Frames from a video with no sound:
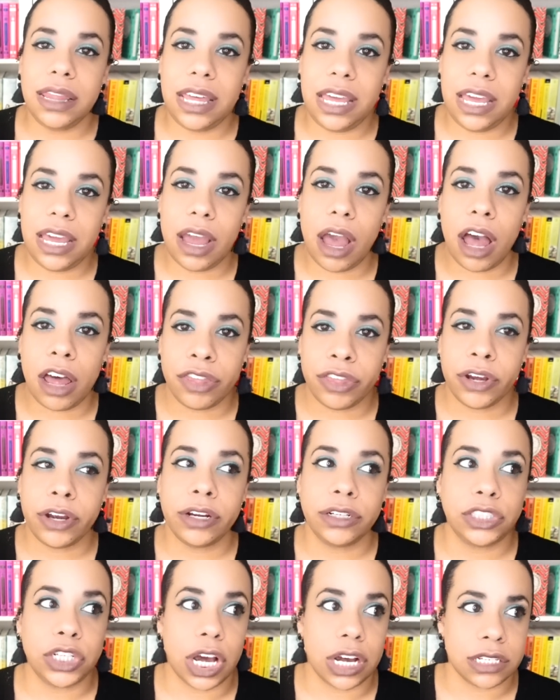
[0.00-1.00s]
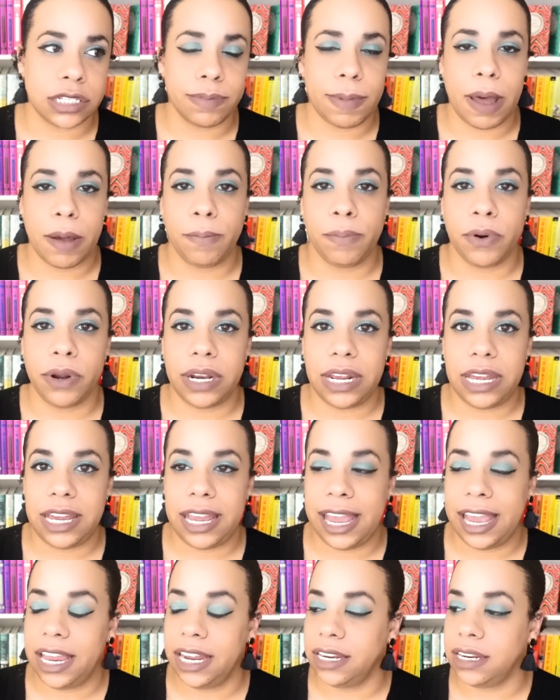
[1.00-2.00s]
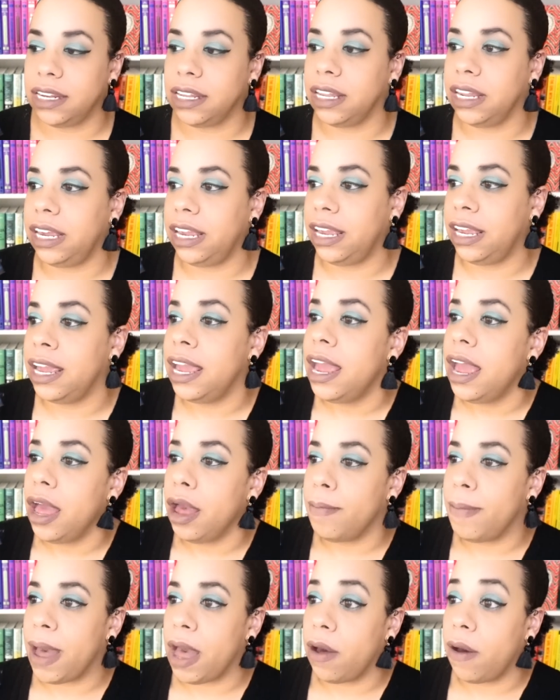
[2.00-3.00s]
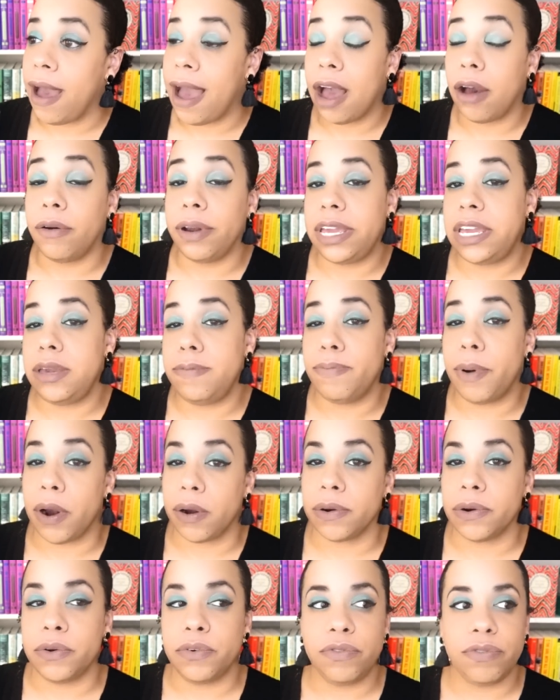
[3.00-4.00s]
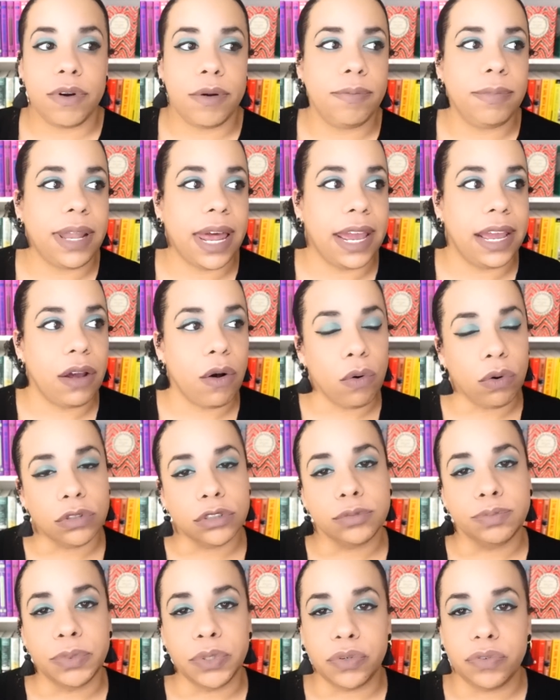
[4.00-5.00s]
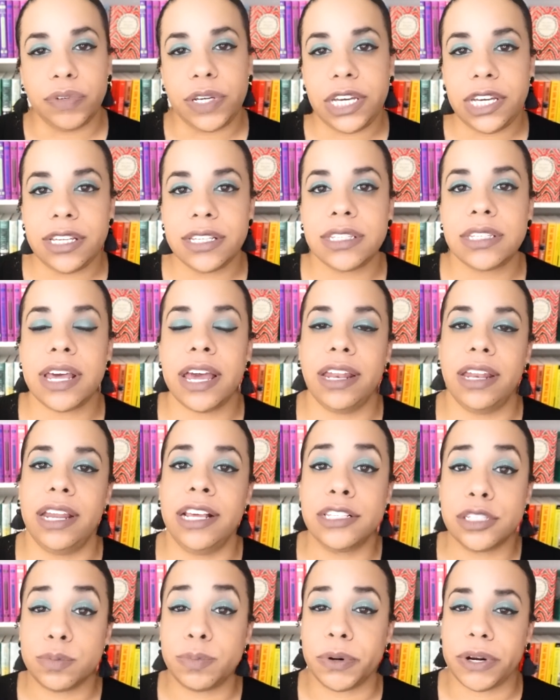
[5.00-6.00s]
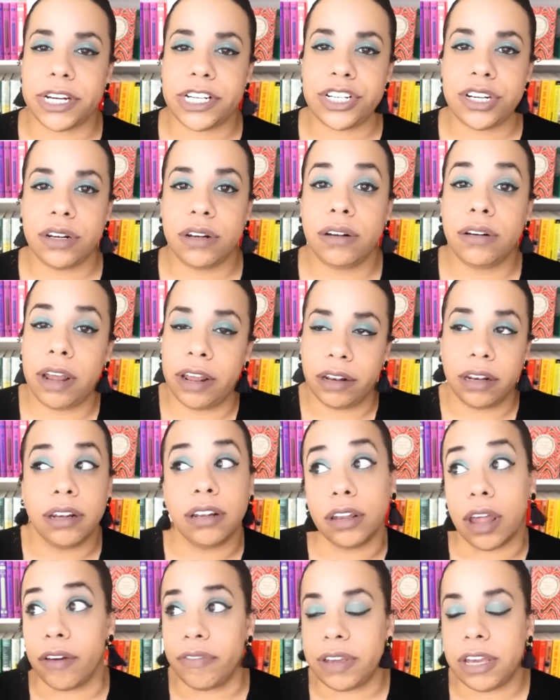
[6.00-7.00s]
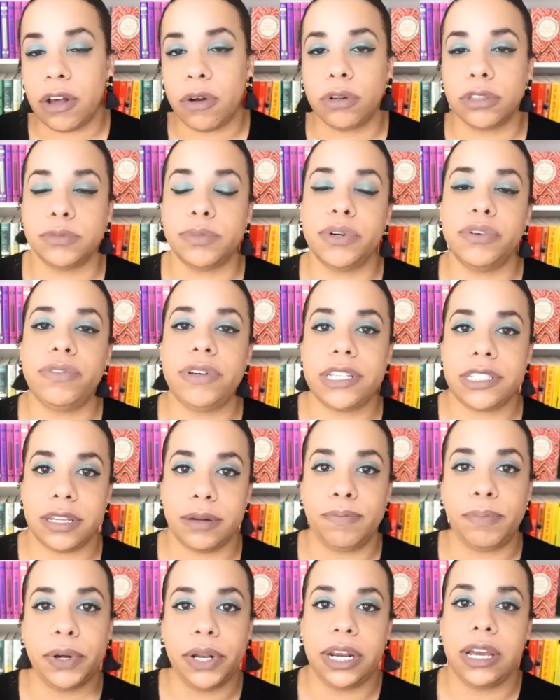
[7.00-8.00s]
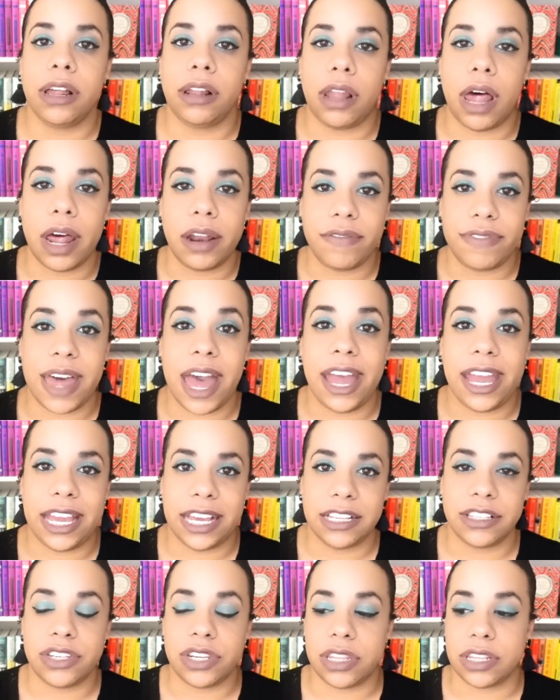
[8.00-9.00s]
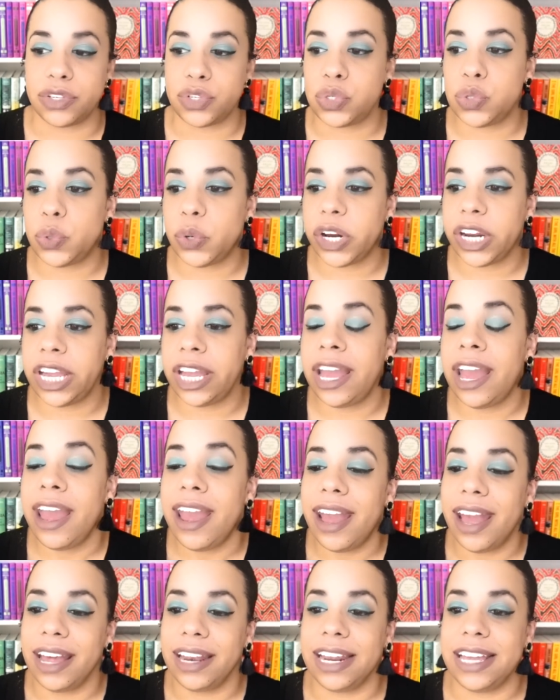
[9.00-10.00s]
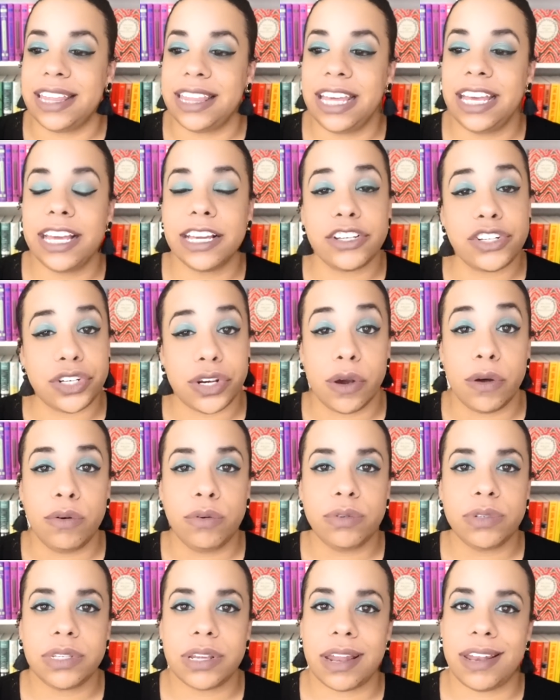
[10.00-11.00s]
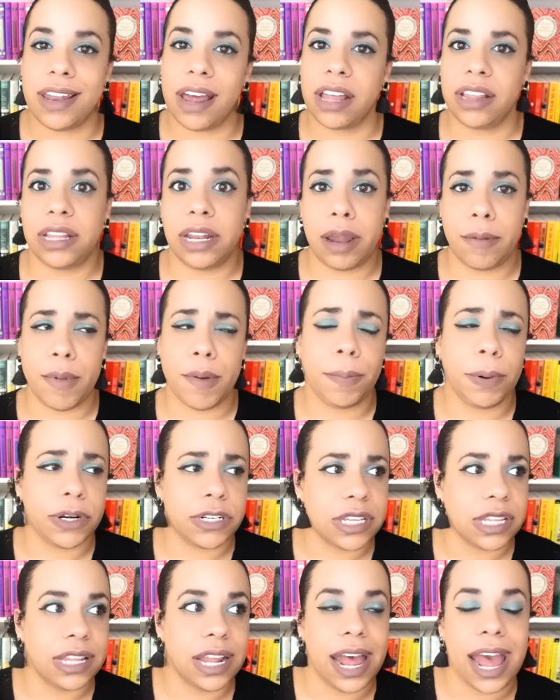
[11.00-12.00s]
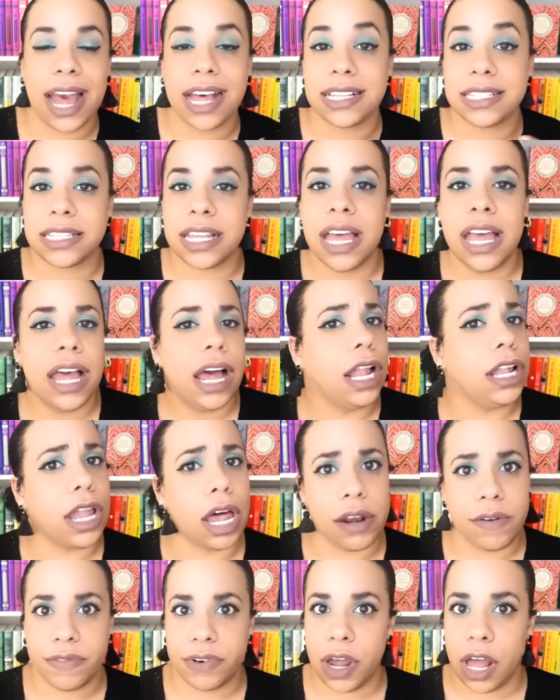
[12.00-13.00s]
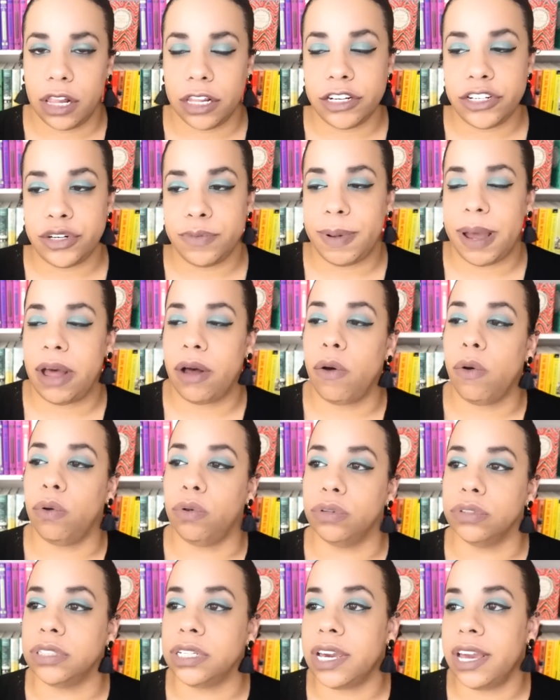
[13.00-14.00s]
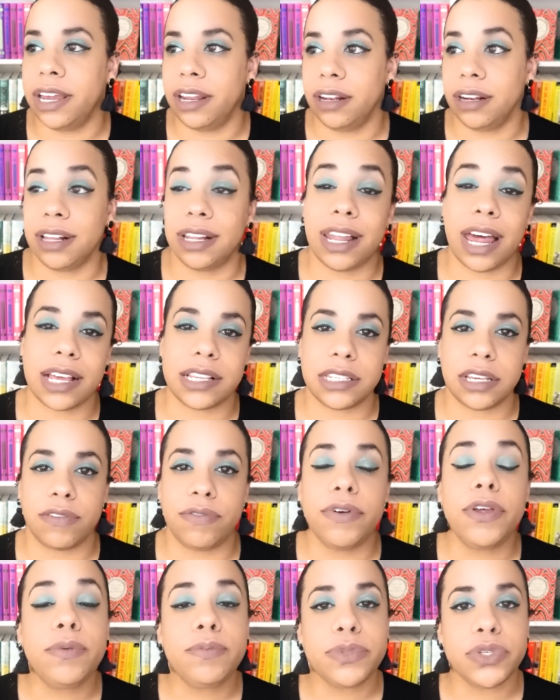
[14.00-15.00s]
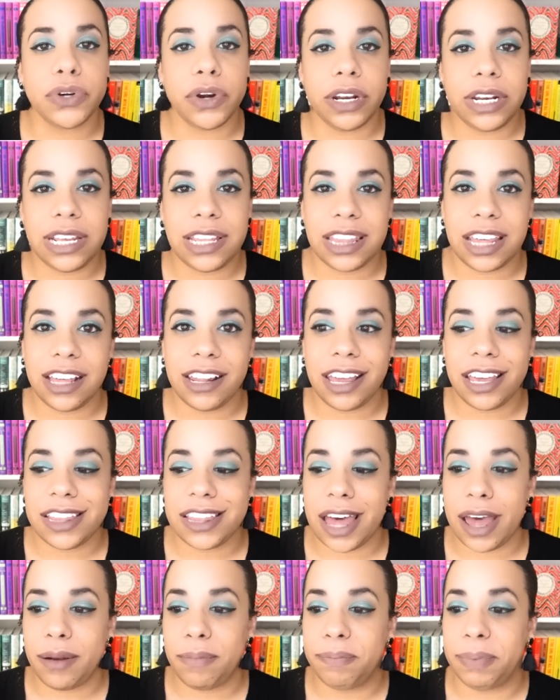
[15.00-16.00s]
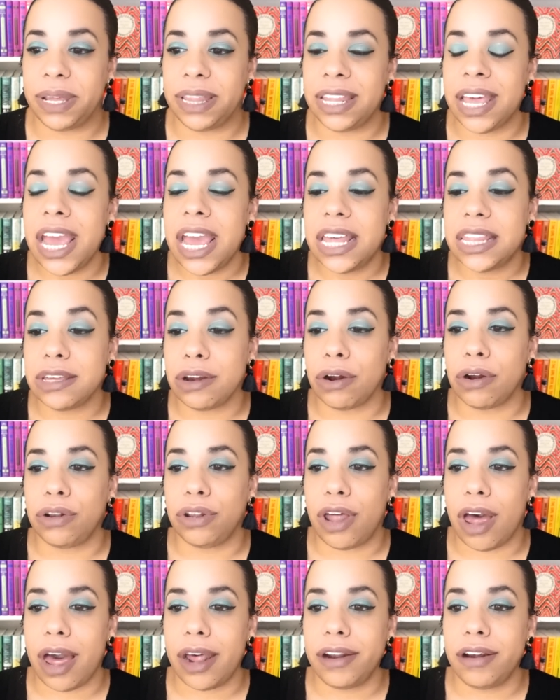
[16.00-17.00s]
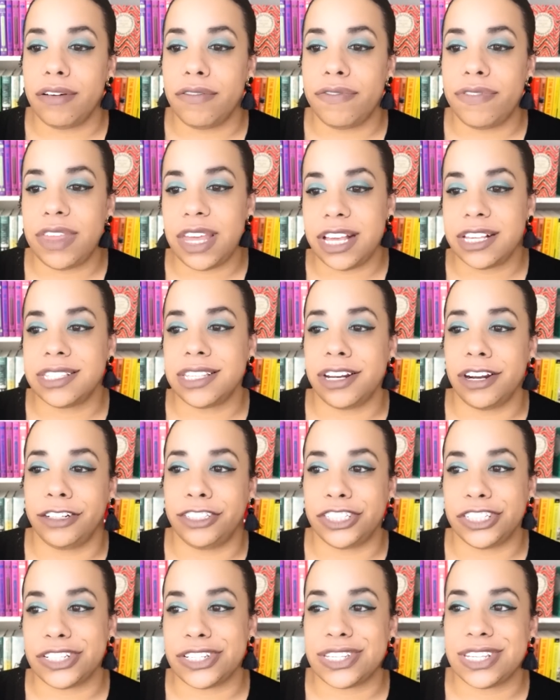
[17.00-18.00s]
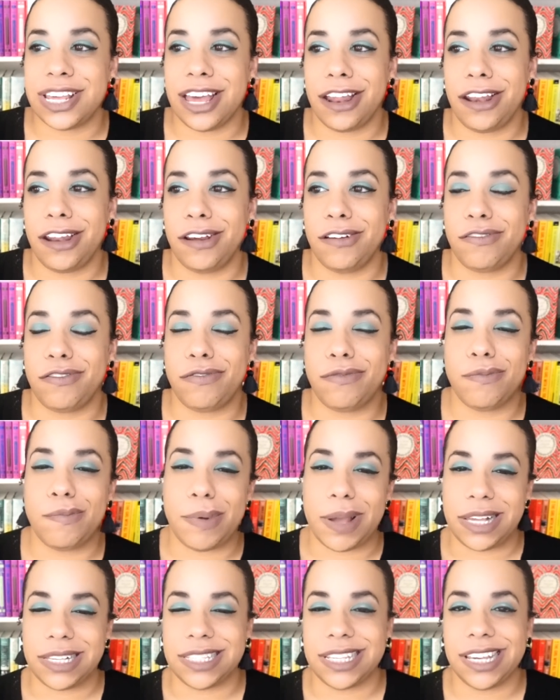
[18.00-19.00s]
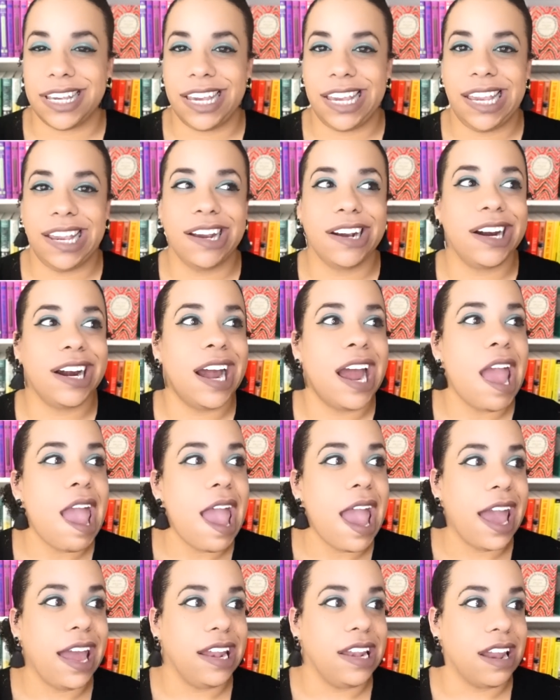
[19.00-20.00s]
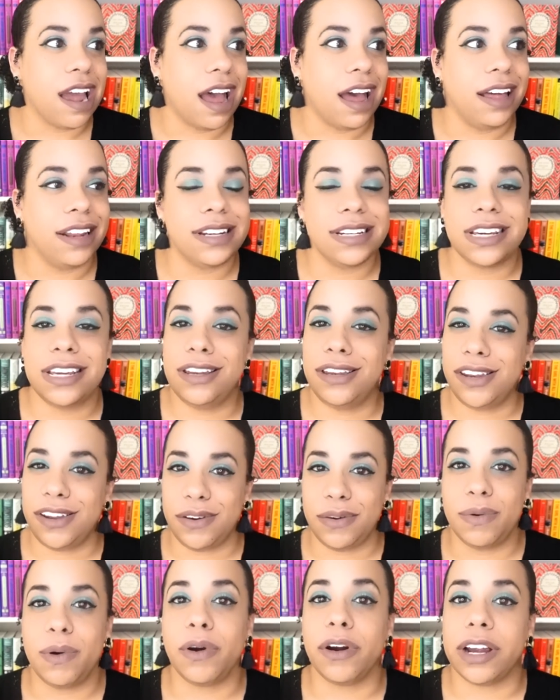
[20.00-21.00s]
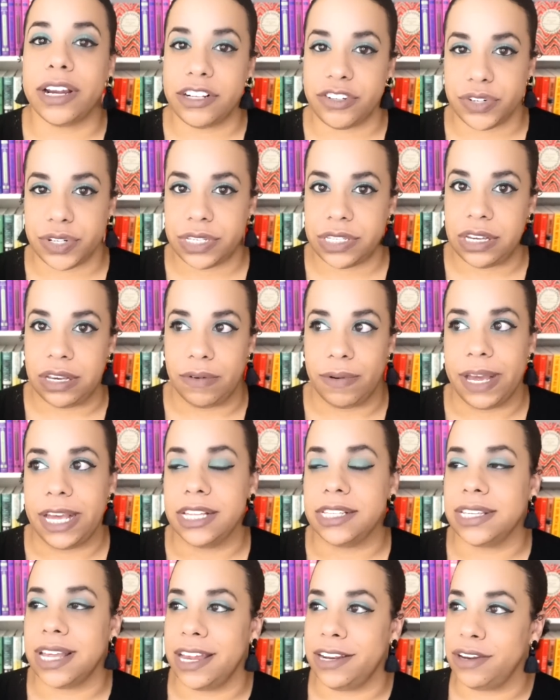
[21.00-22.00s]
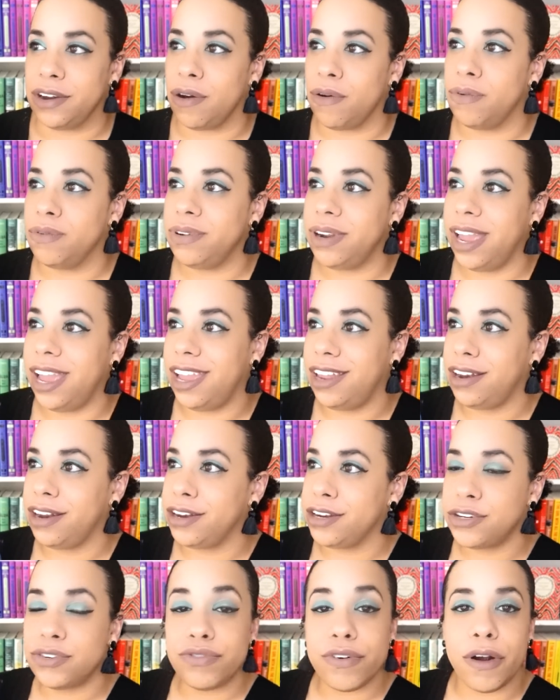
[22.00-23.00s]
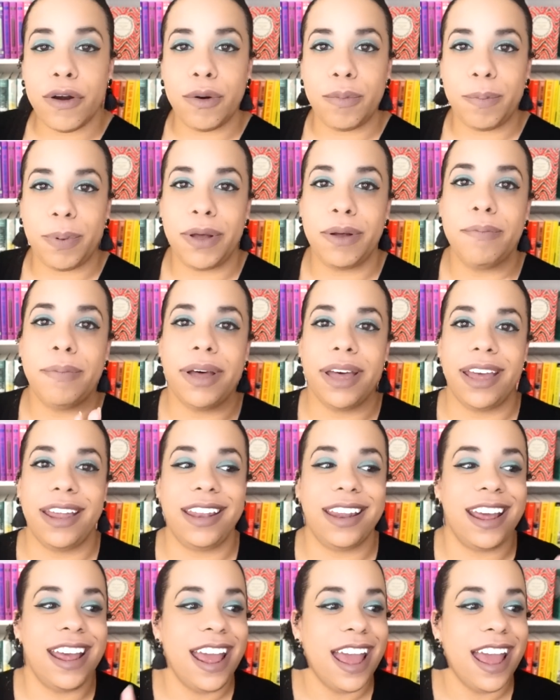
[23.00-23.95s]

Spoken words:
The author talks about pretty candidly about how he borrowed from like old movies and inspiration and loving old movies and putting a lot of that into the story, and I think it shows, and not that I'm a person that has a lot of knowledge about old and classic films or anything like that, but there are a lot of things that are just kind of basic here and not in new or interesting ways. I don't hate on a trope, but